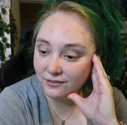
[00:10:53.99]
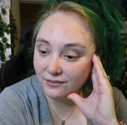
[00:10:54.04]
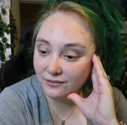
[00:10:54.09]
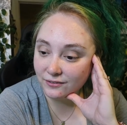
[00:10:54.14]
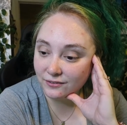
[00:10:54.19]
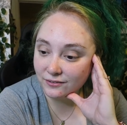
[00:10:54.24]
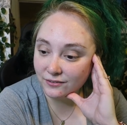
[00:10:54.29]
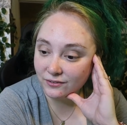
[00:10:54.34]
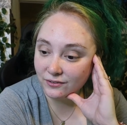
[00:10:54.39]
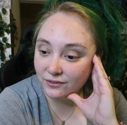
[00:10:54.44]

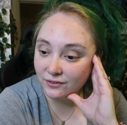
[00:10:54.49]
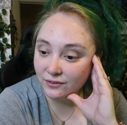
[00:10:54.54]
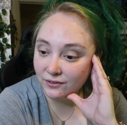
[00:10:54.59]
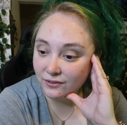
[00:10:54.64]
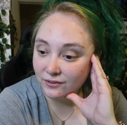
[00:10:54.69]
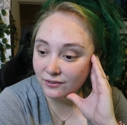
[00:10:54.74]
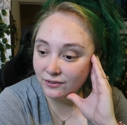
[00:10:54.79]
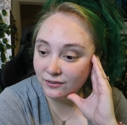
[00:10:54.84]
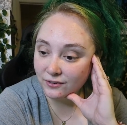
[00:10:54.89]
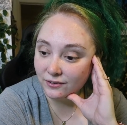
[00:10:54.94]

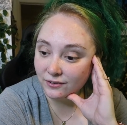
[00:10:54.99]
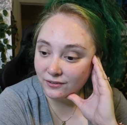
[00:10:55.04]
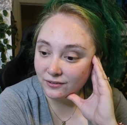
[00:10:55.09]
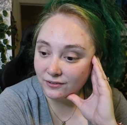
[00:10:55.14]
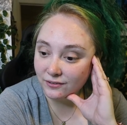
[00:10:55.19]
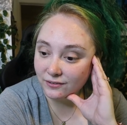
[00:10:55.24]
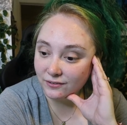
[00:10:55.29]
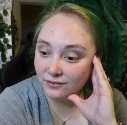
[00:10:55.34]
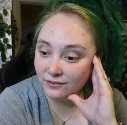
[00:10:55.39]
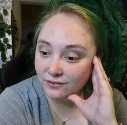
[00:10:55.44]

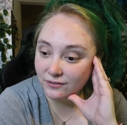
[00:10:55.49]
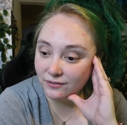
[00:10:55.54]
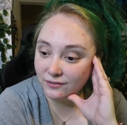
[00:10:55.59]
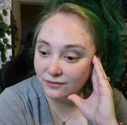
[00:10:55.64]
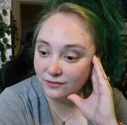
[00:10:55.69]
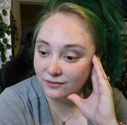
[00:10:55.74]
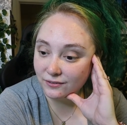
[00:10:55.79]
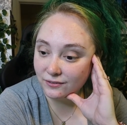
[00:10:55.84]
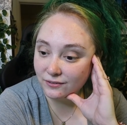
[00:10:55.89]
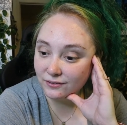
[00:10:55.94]

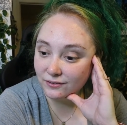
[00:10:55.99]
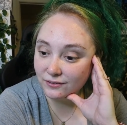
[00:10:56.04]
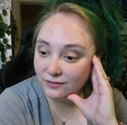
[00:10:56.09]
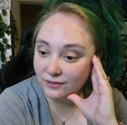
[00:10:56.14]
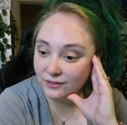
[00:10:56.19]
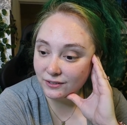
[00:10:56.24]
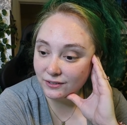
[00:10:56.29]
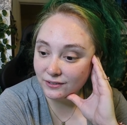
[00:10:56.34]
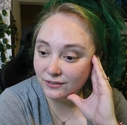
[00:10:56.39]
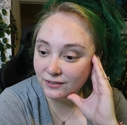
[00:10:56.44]

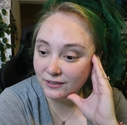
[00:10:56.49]
(no one is talking)